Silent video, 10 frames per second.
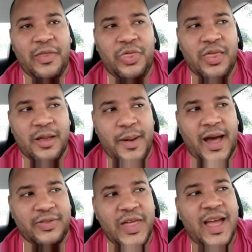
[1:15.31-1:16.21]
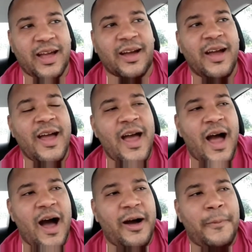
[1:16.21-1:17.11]
that
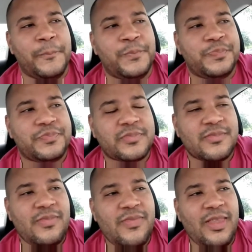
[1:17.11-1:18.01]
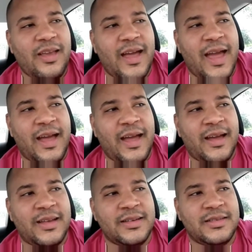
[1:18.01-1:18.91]
was kind of like my middle school
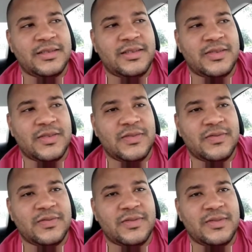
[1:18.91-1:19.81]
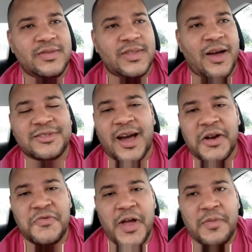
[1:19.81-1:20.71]
story. And then as high school
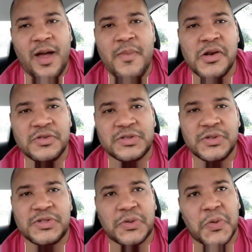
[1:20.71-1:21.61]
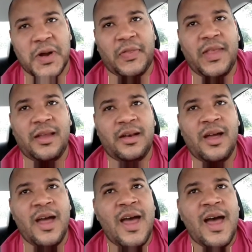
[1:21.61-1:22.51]
came around, I started finding
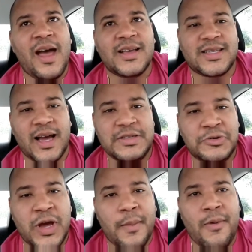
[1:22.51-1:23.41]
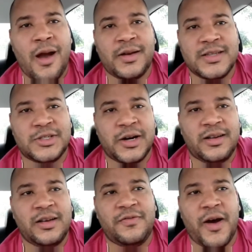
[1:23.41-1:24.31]
myself. I came
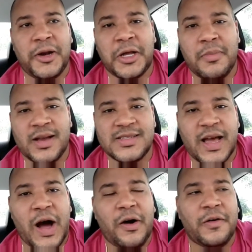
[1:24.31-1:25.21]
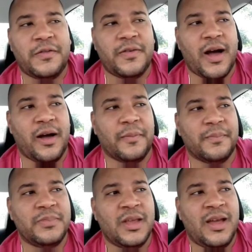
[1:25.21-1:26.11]
out during in
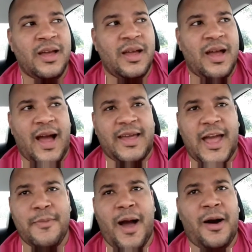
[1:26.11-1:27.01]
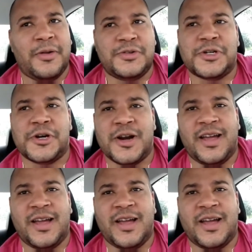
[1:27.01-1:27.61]
between junior and senior year.